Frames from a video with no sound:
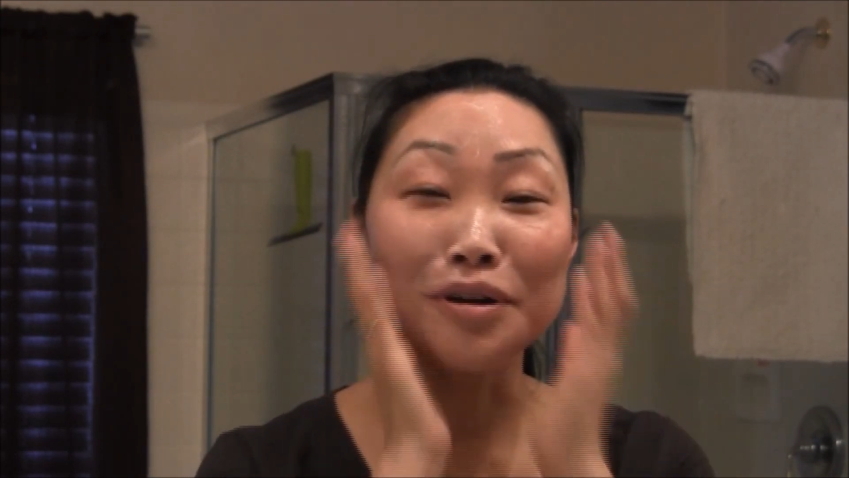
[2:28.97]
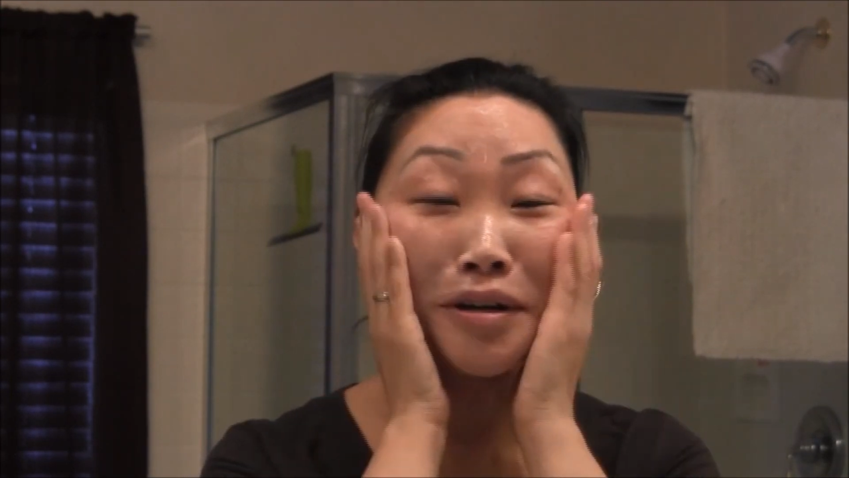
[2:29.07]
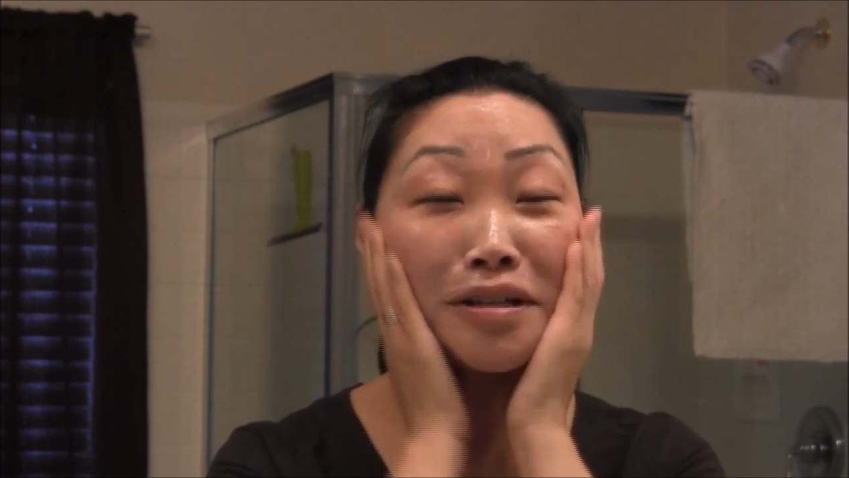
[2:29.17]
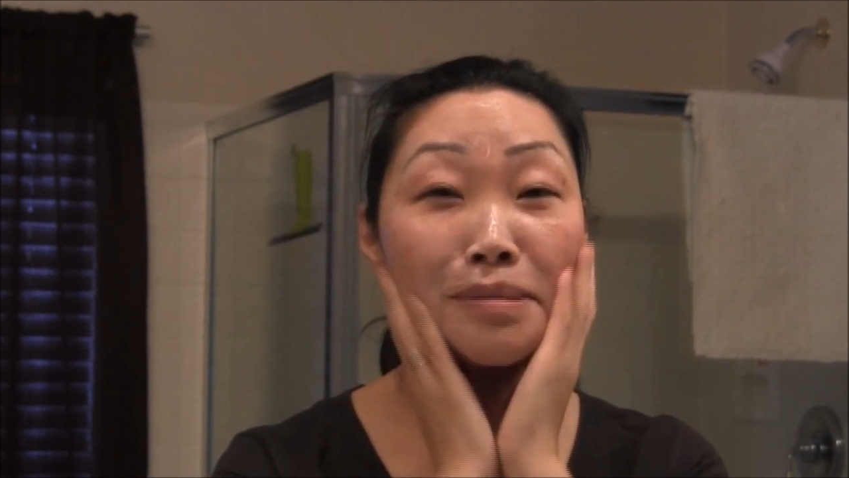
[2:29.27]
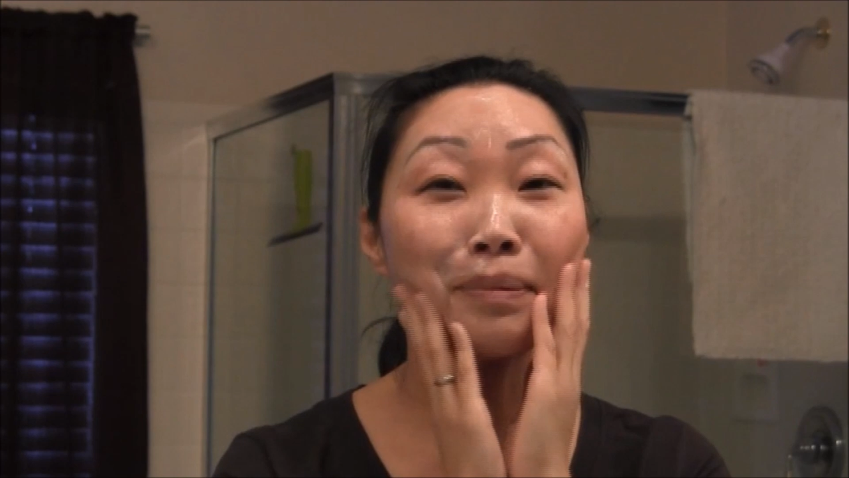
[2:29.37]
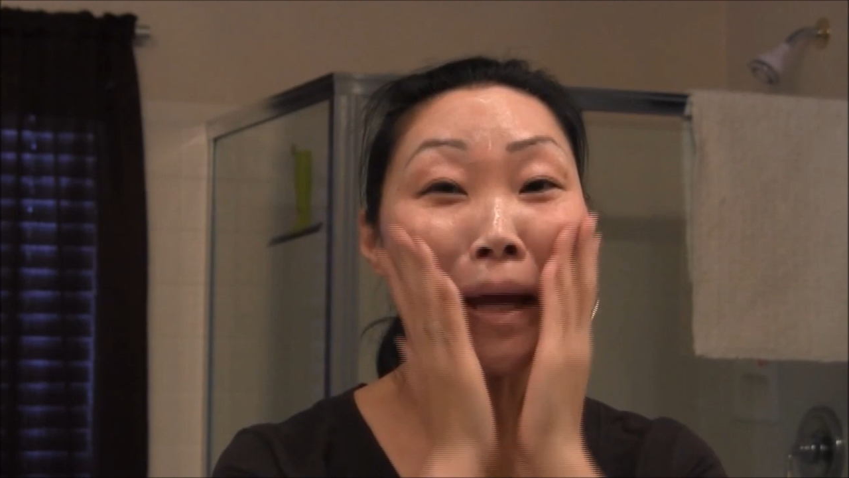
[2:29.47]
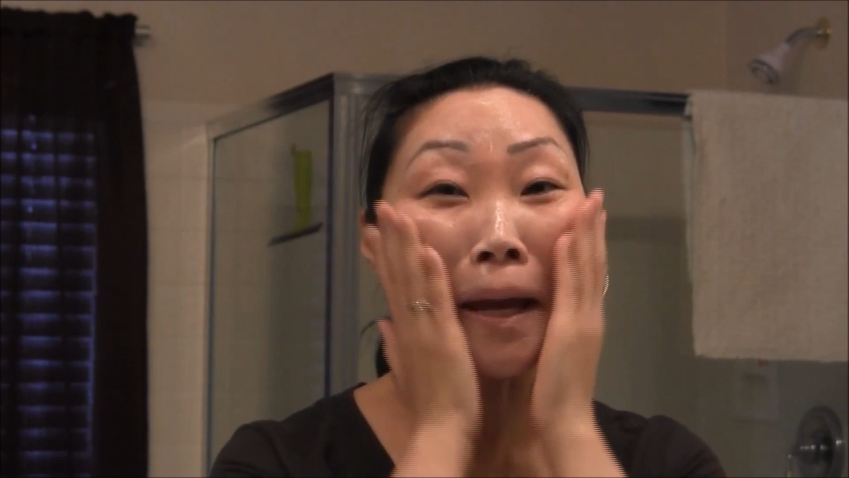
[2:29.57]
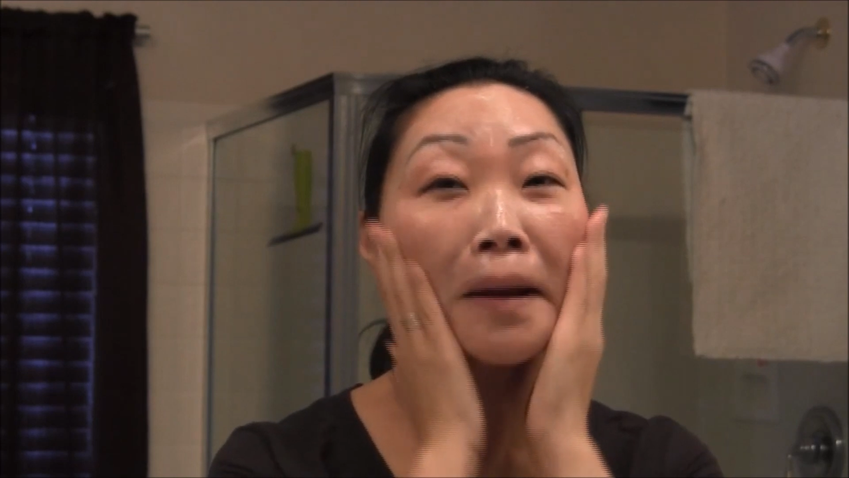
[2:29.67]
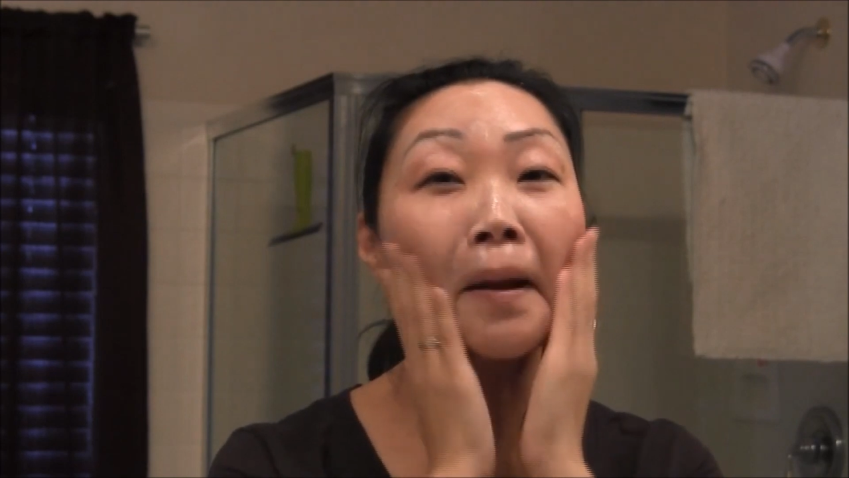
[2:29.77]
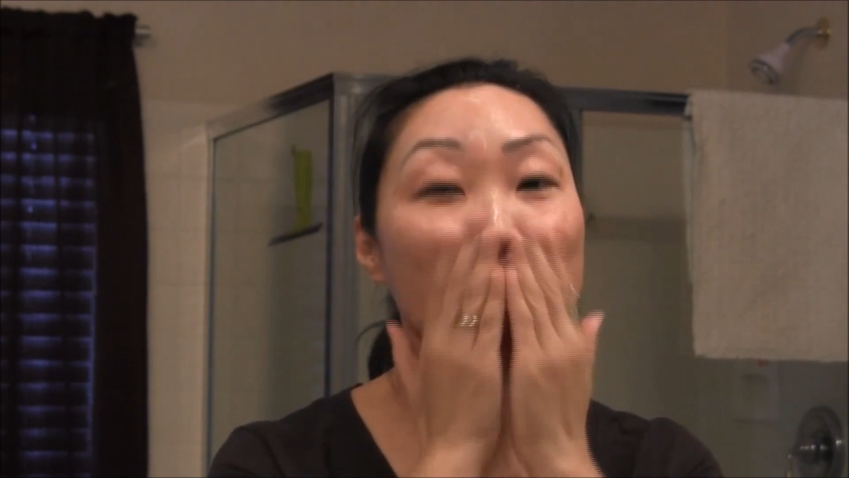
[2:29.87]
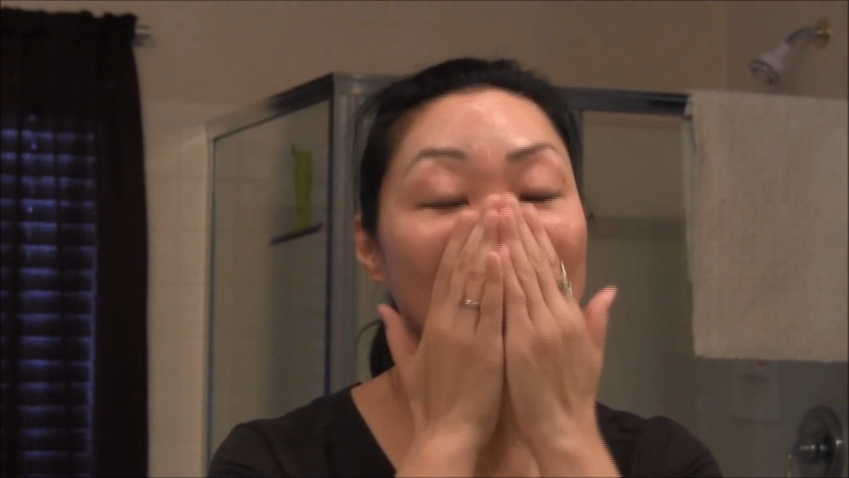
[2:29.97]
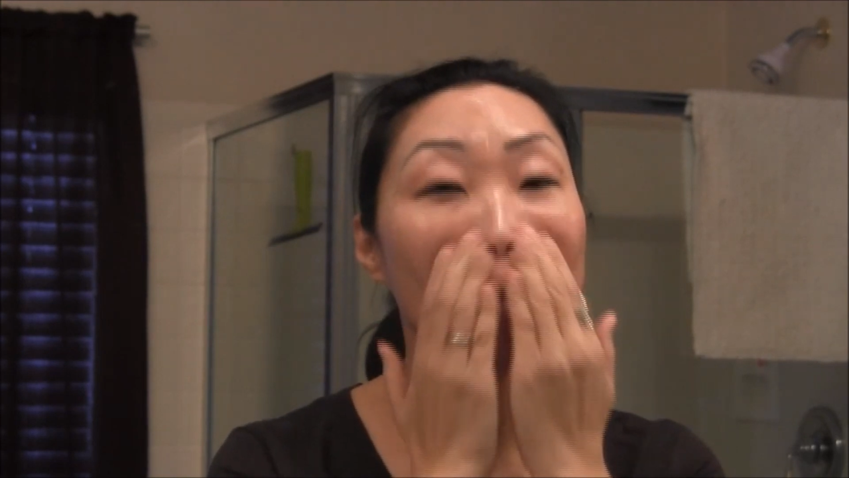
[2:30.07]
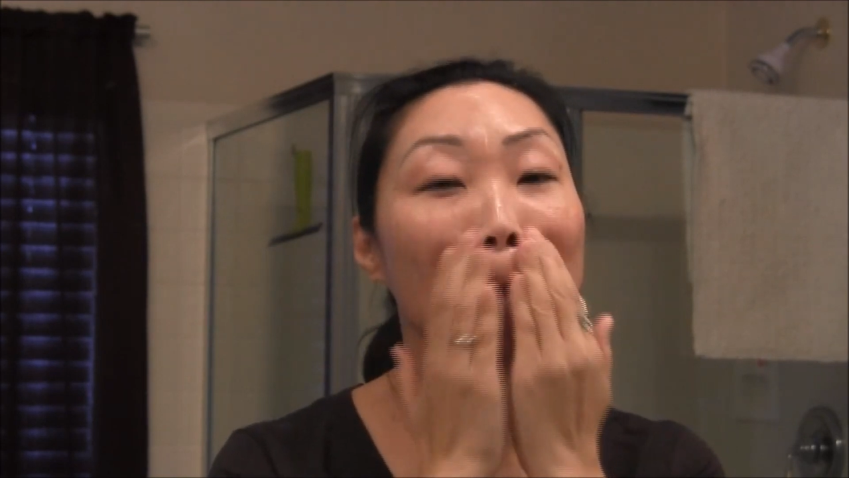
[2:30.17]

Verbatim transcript: trying to explain,